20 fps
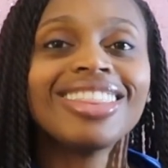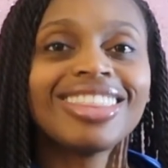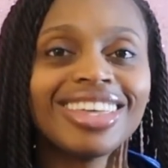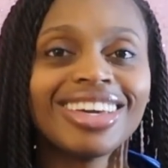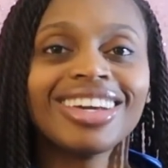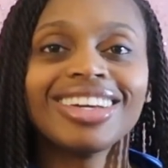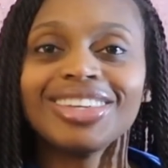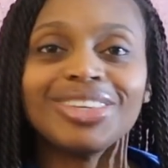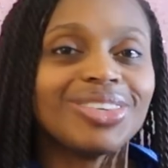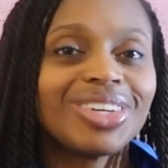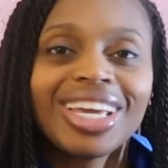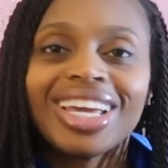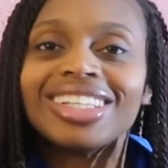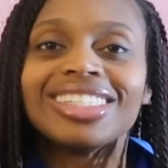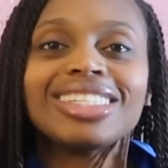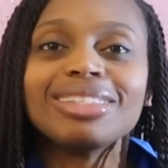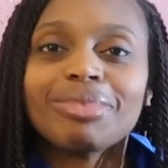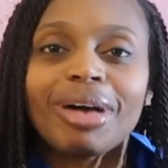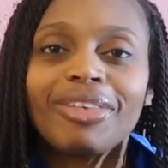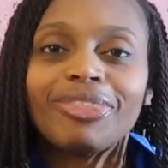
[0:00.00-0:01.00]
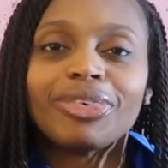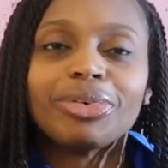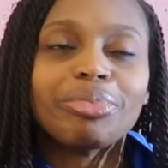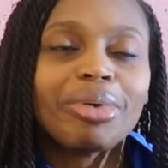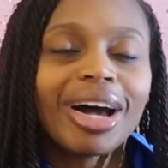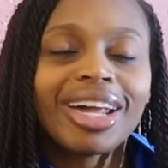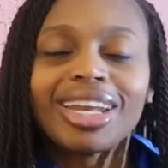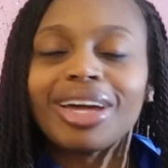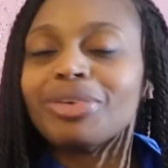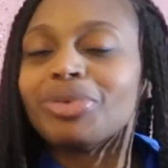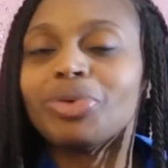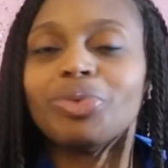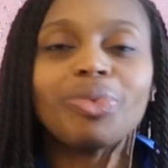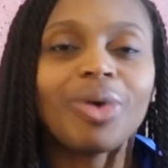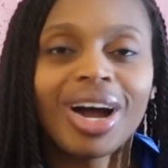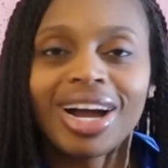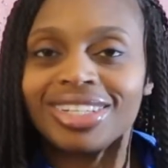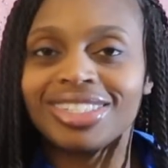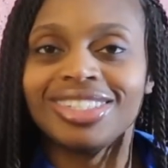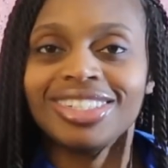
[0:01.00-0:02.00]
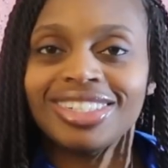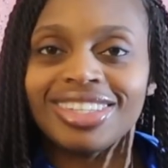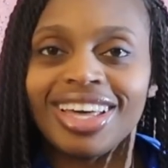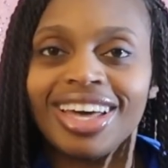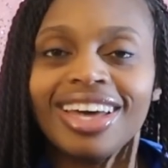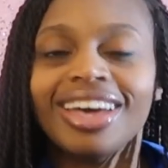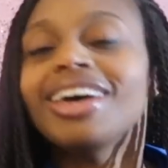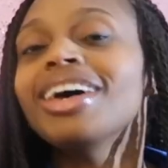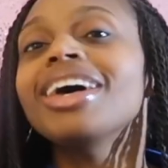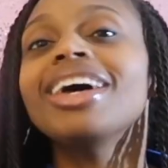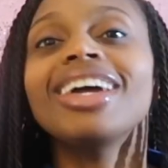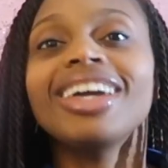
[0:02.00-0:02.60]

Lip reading: You can't see my full body. I don't know why I did that.